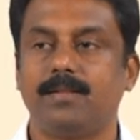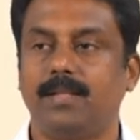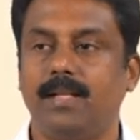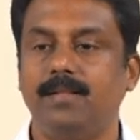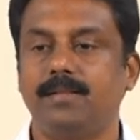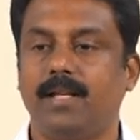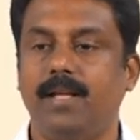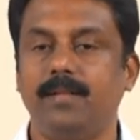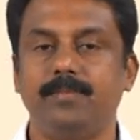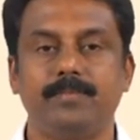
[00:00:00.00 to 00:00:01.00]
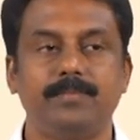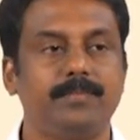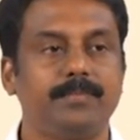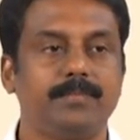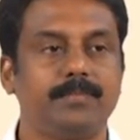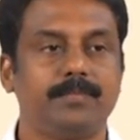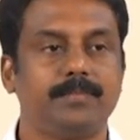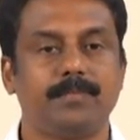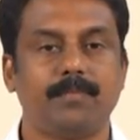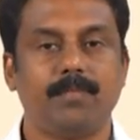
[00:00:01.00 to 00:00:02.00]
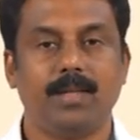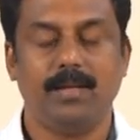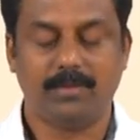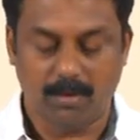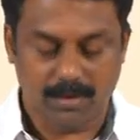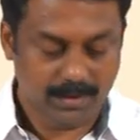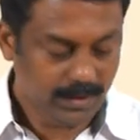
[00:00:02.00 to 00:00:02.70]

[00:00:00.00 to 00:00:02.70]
Yes, it's clear? It's good.